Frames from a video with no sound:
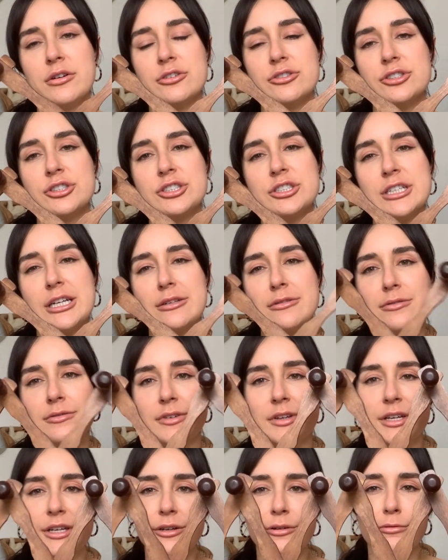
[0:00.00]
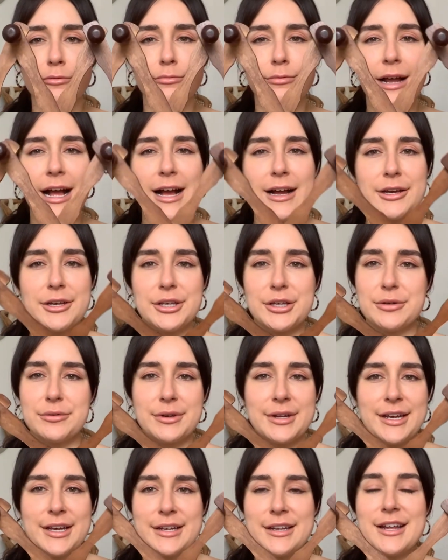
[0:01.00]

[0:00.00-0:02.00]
shelving rack unit.